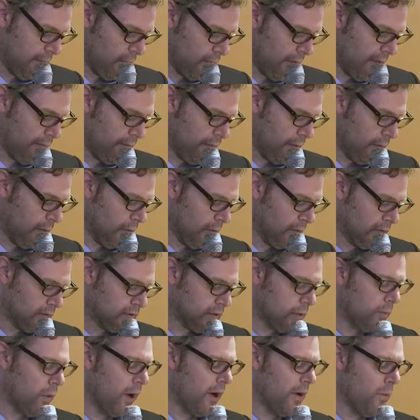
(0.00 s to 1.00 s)
Grenfell.
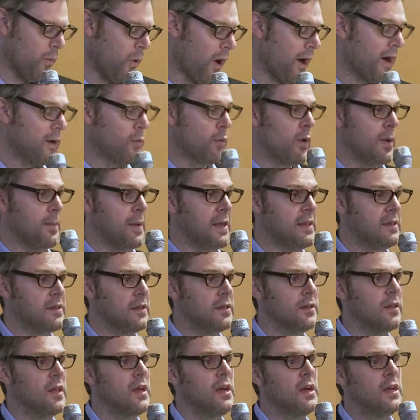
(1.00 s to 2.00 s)
So why had we
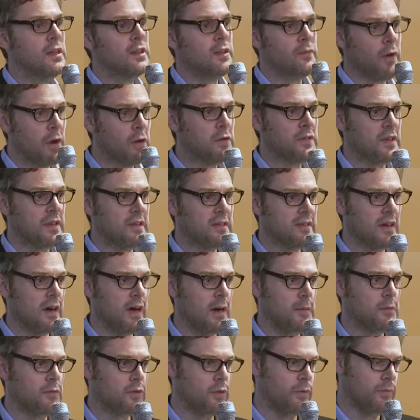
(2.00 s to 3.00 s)
been devoting
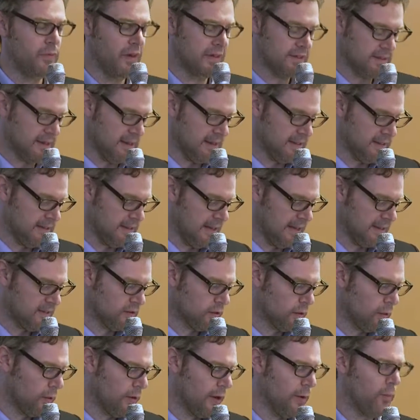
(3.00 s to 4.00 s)
time to investigating that
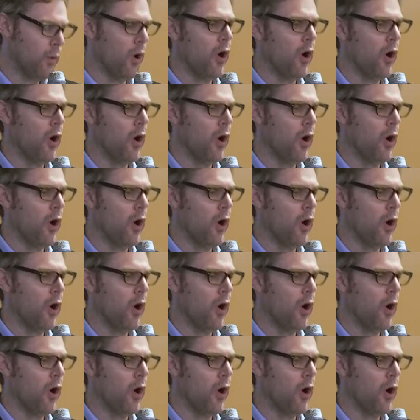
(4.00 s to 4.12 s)
story?